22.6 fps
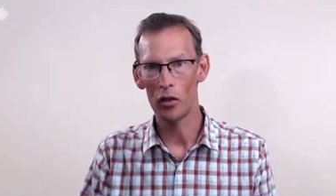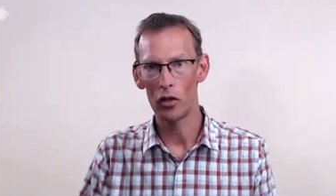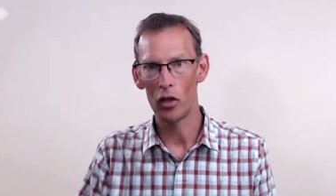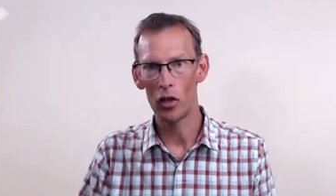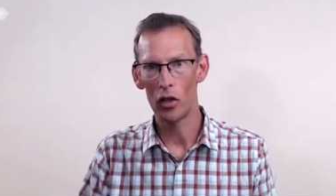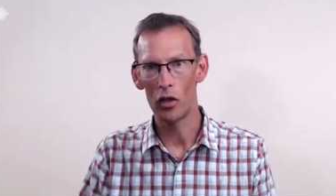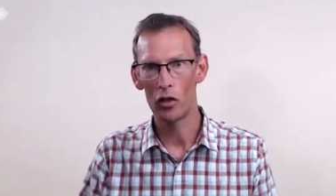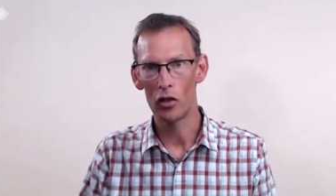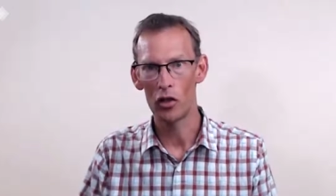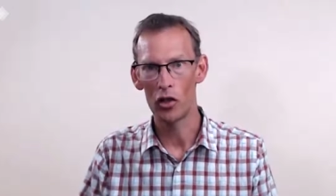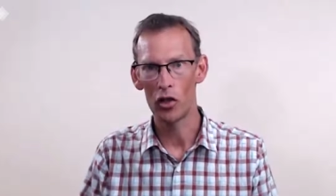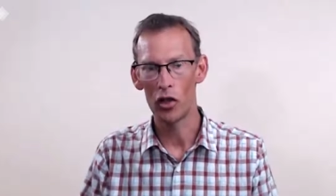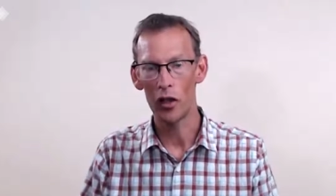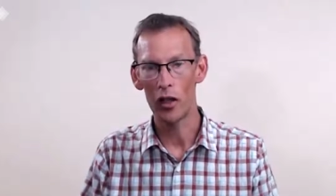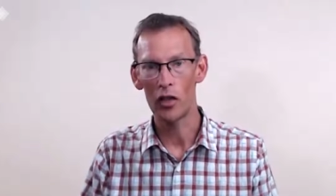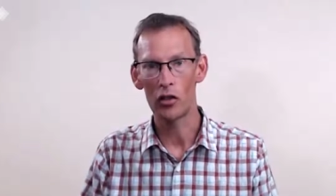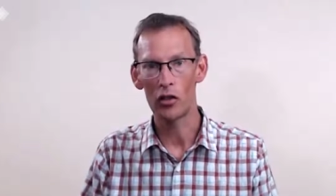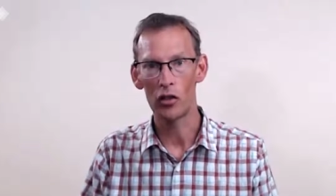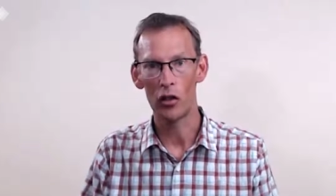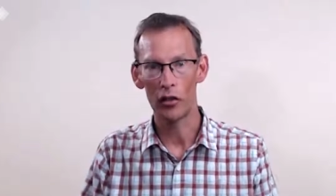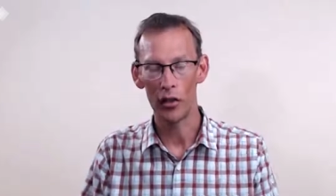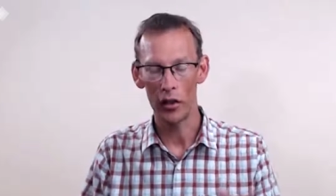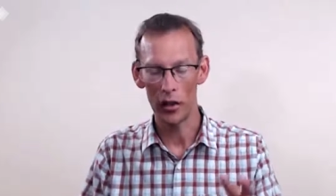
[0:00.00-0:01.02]
at Schlitz
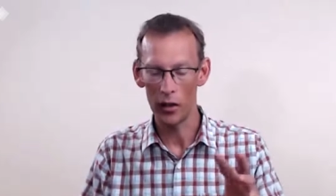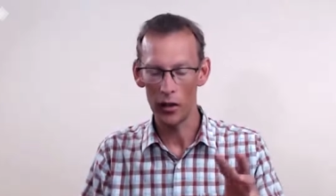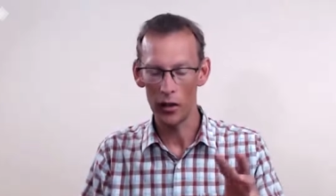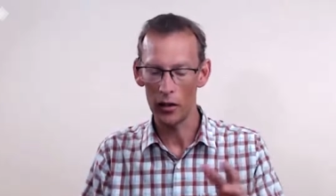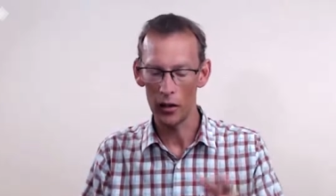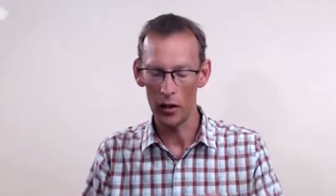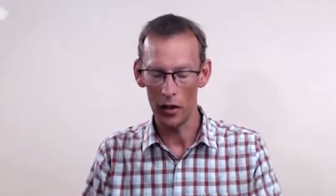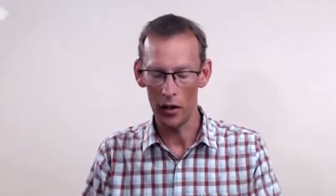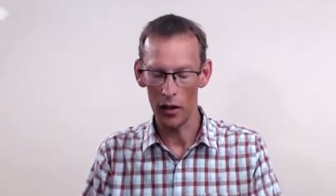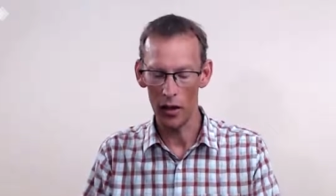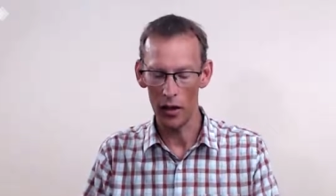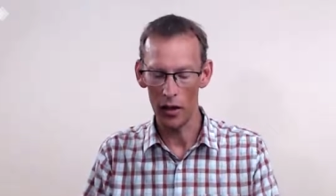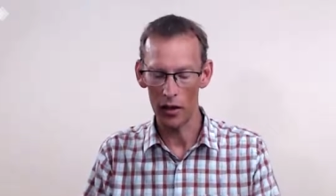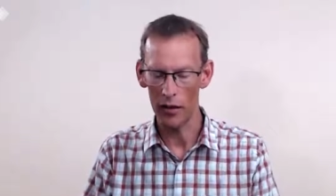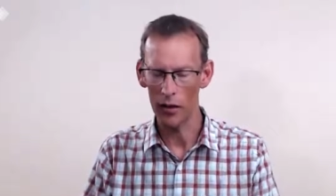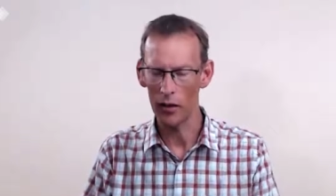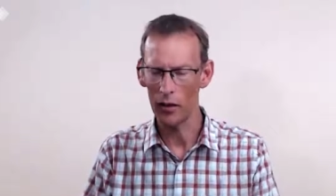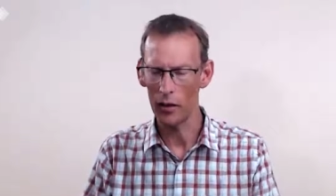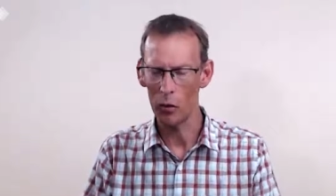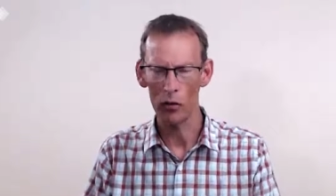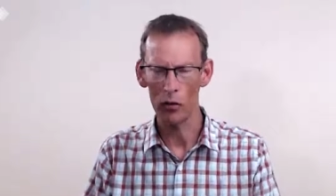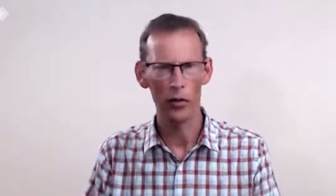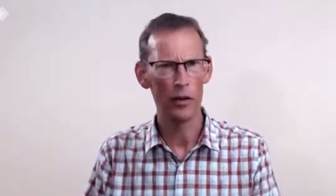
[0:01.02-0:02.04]
on the, uh, I think
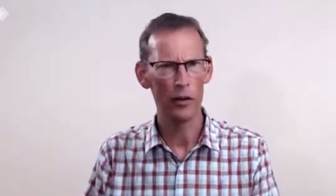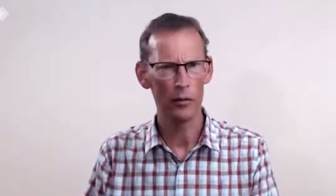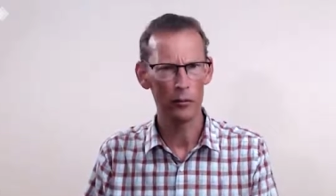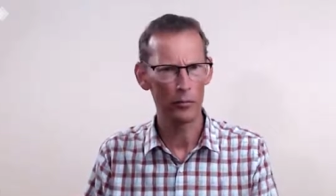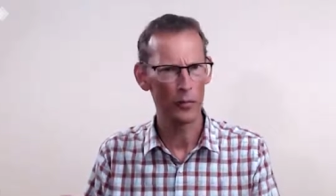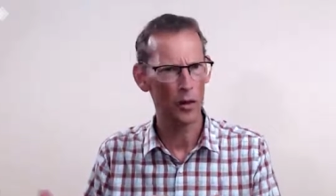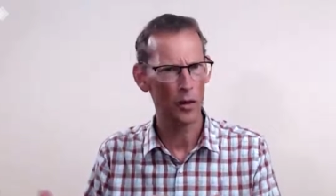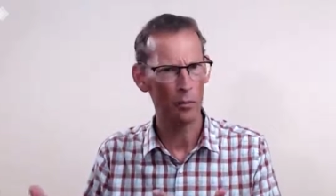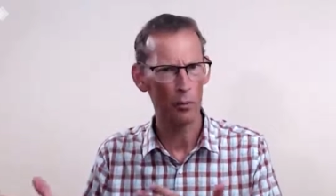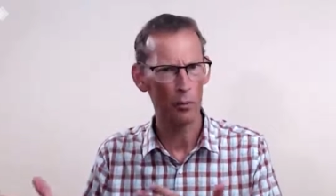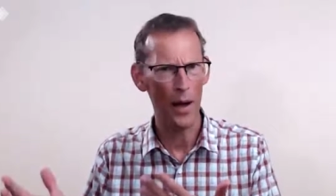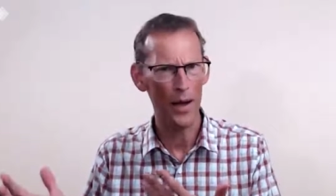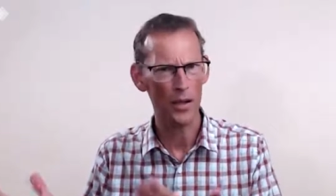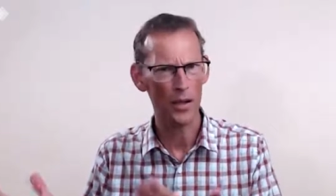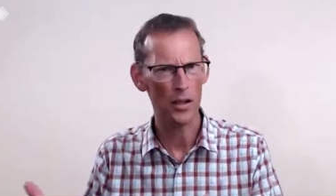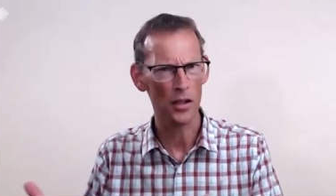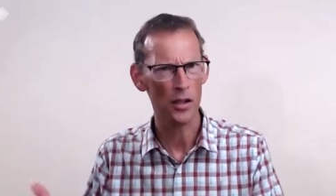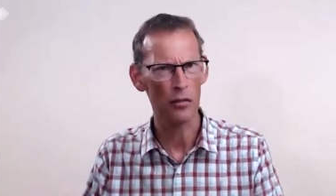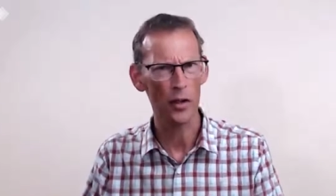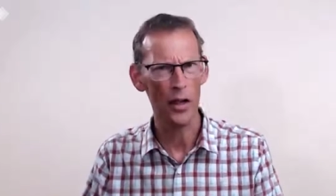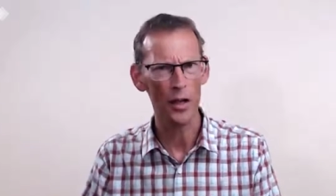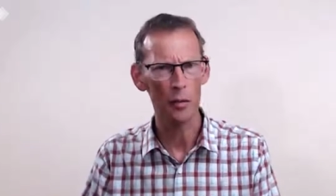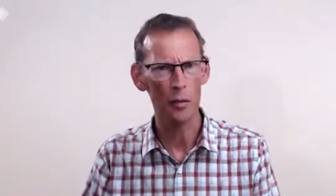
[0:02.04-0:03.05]
they're on the, the, banks
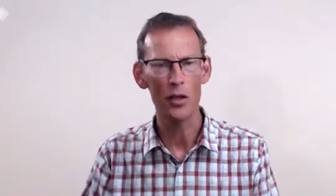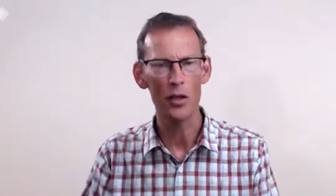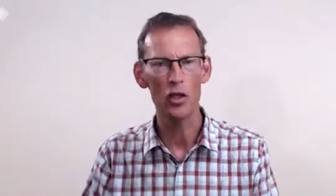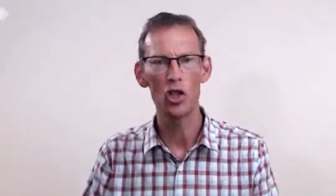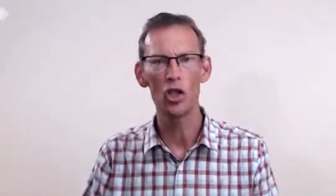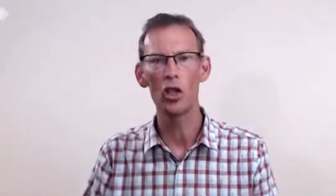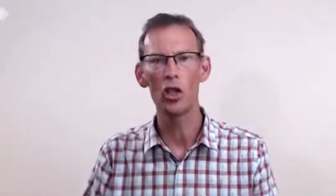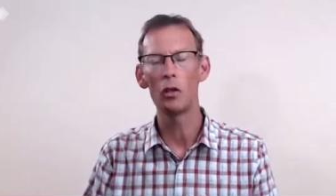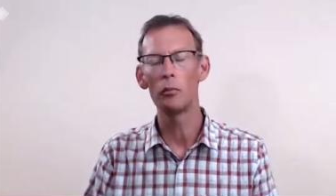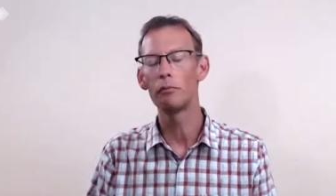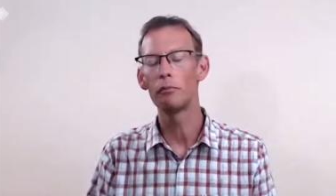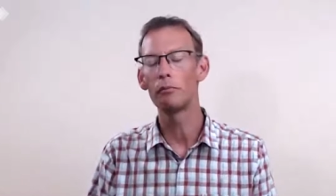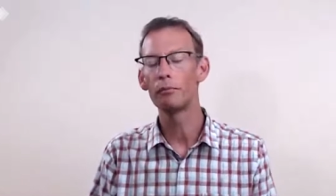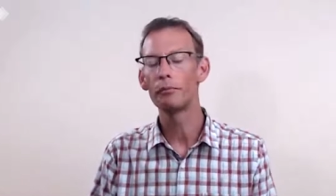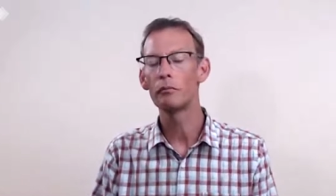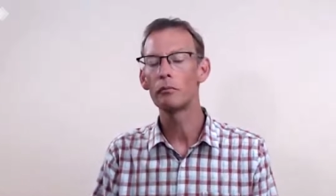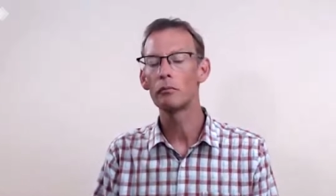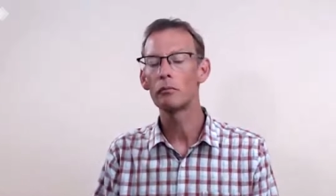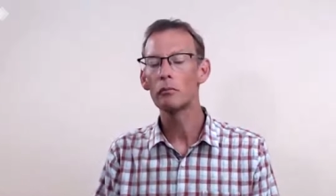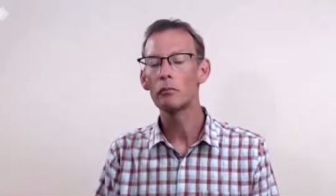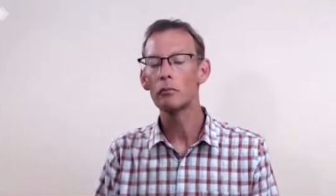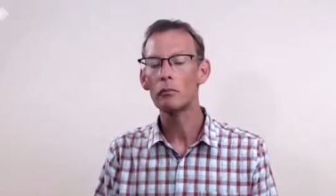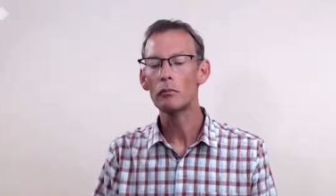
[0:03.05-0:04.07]
of Lake Michigan.
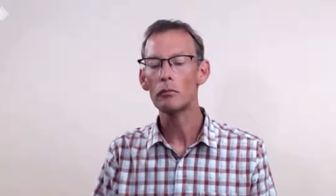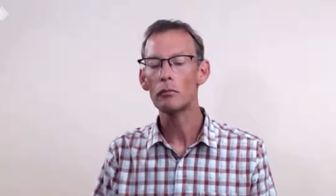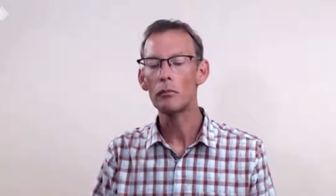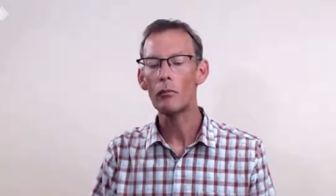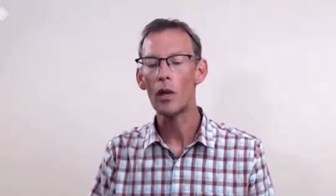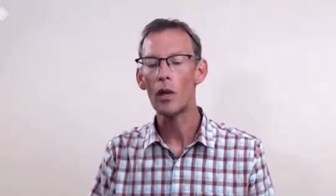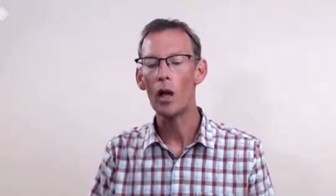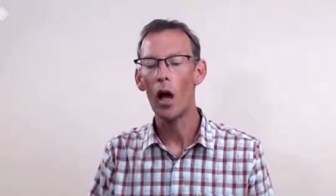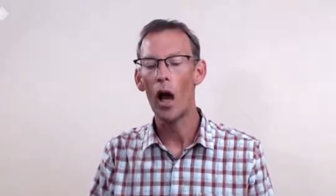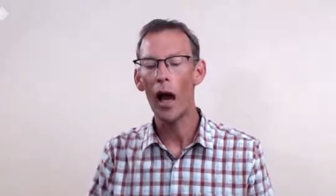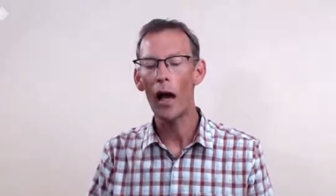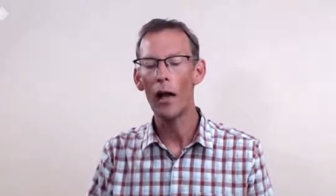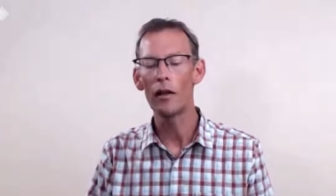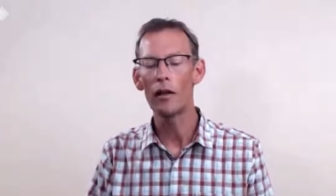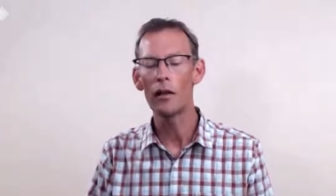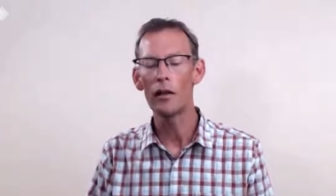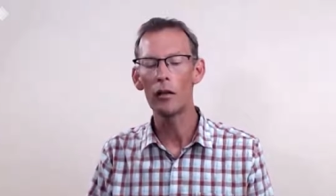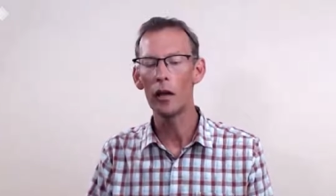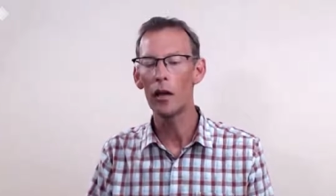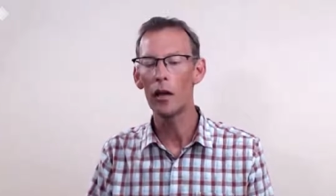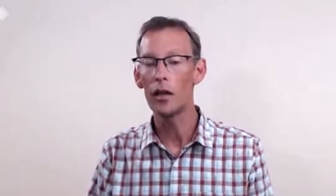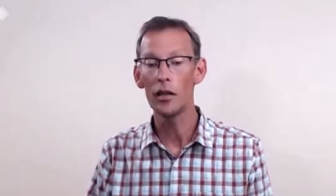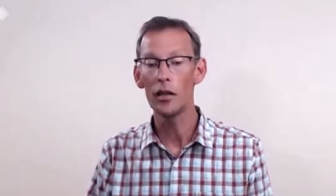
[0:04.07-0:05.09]
Hmm. And
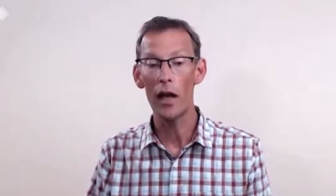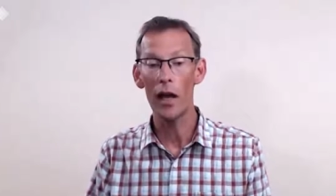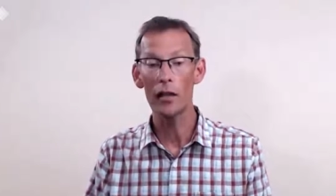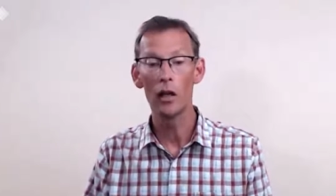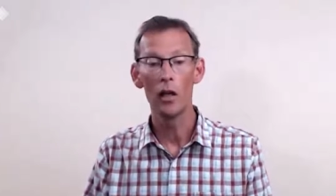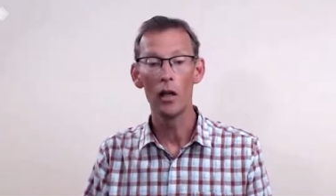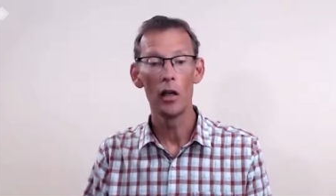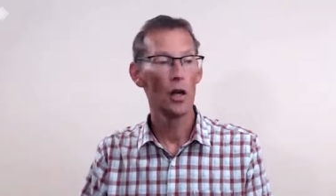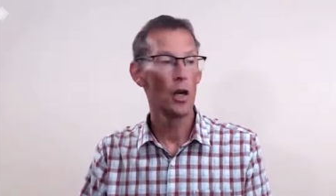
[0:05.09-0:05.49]
uh, he said,